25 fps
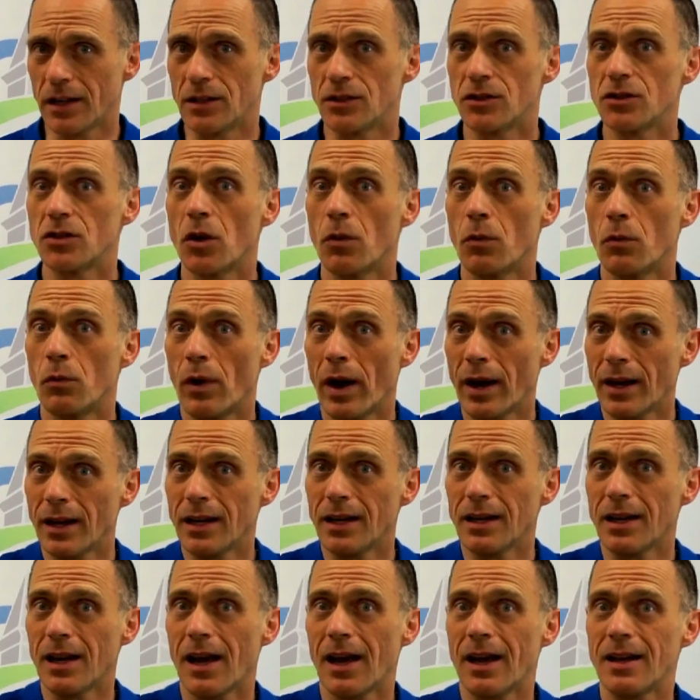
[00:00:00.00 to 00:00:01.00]
And so
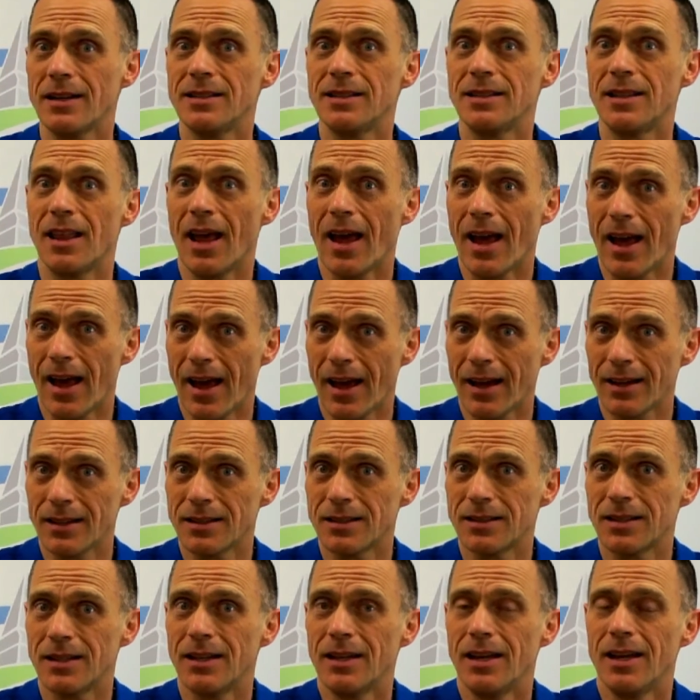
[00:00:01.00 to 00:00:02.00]
recognize
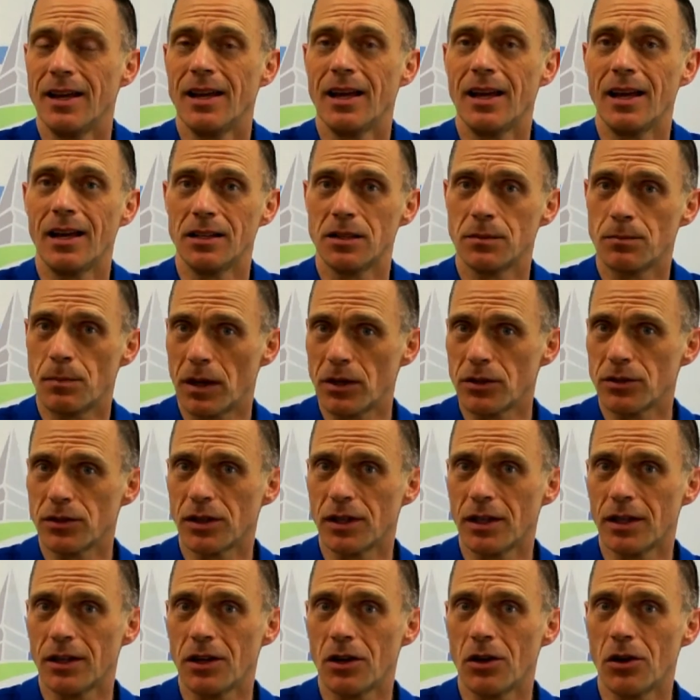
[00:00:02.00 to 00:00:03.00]
that,
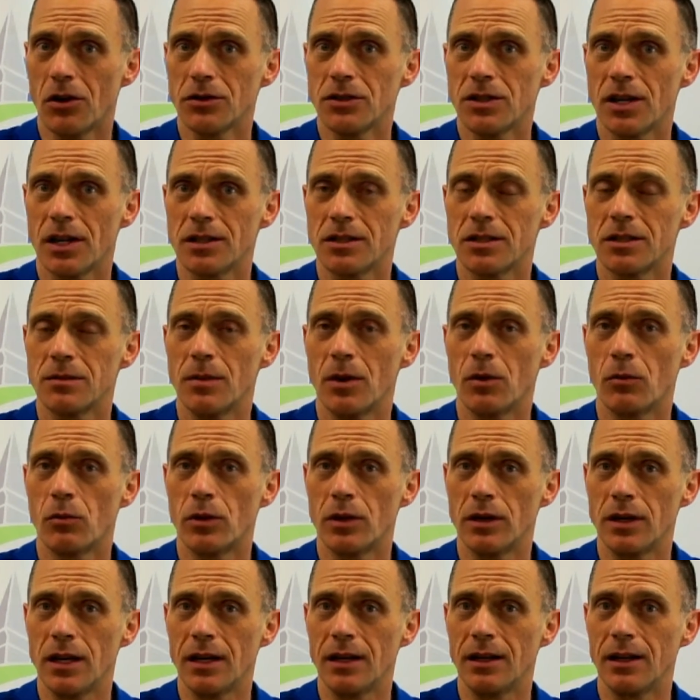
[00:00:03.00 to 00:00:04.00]
especially in the Old Testament,
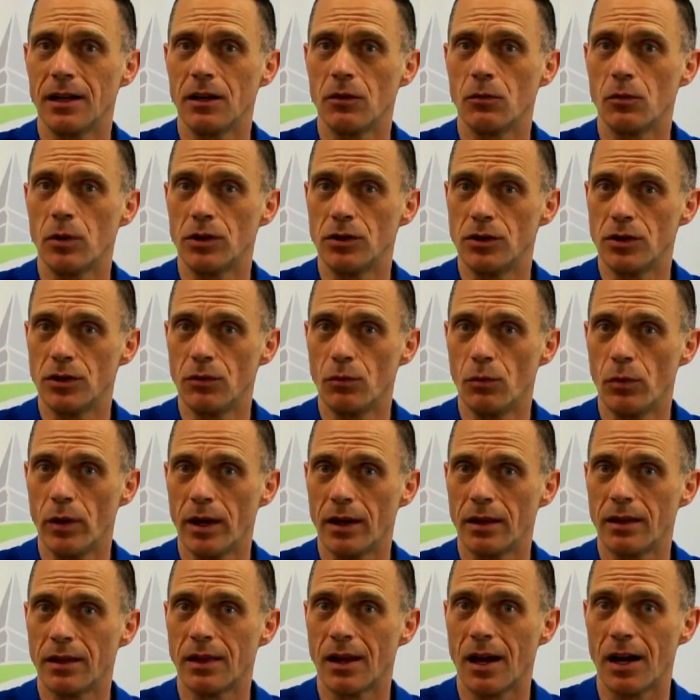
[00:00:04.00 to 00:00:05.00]
we're dealing
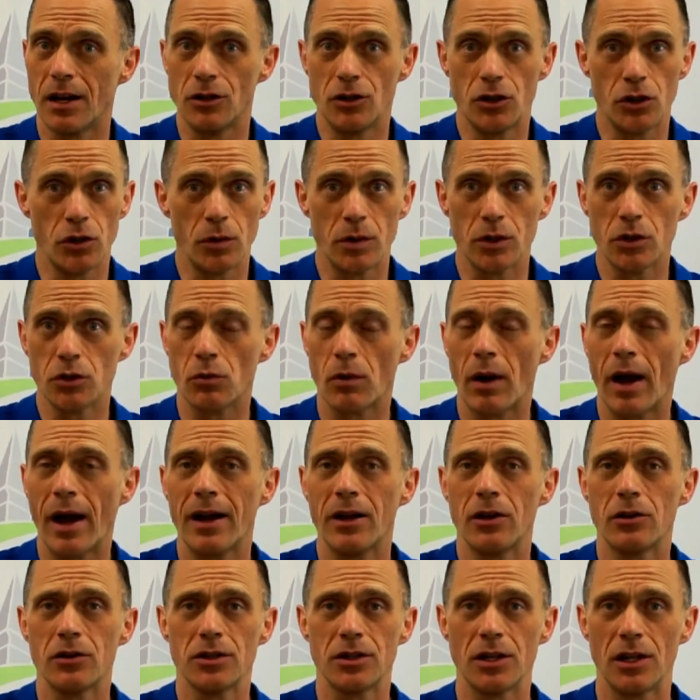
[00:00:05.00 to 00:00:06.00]
with Jewish
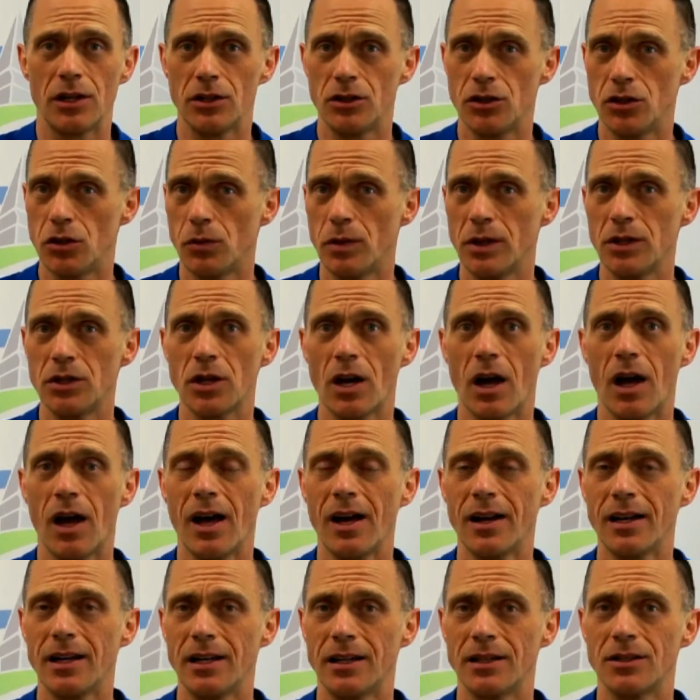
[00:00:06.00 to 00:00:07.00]
writers and a Jewish
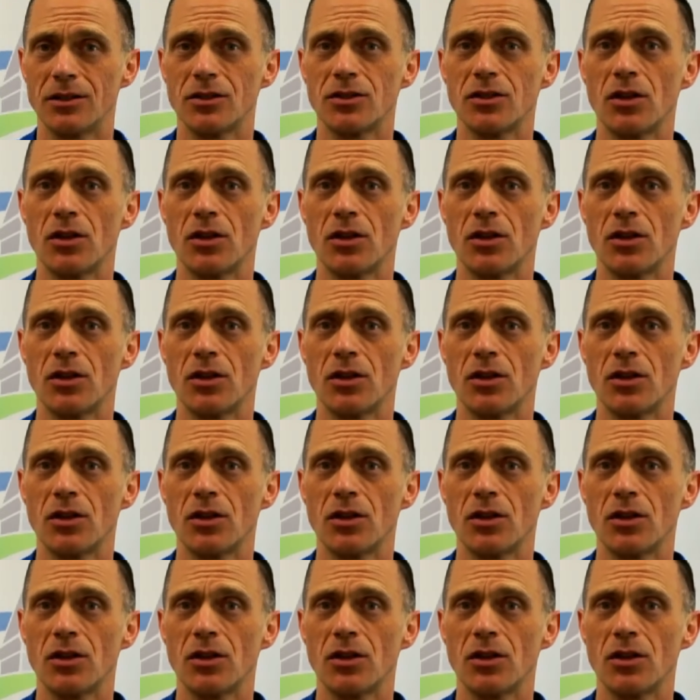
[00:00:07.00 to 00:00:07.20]
audience.